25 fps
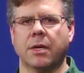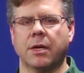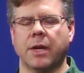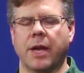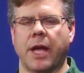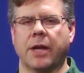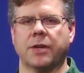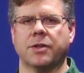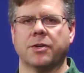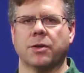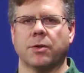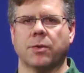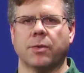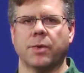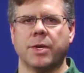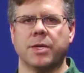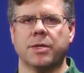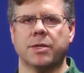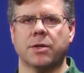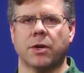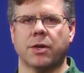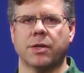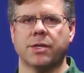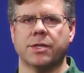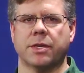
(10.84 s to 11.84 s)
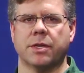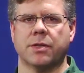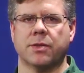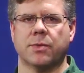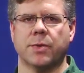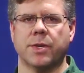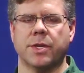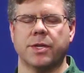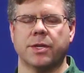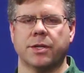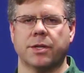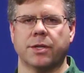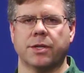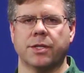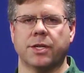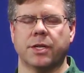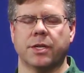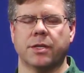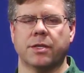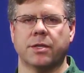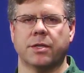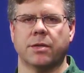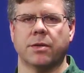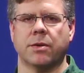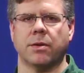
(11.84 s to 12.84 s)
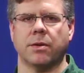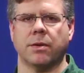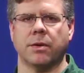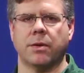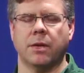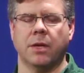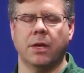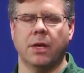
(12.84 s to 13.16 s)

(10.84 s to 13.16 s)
Natural Resources Research Institute.